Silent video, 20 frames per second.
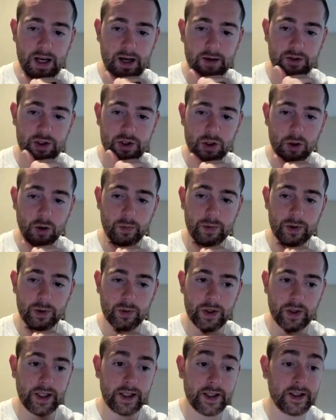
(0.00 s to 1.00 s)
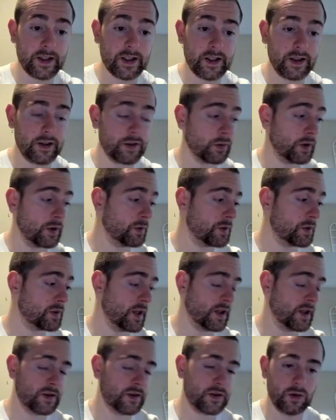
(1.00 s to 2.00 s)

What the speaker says: Average open rate, 83%.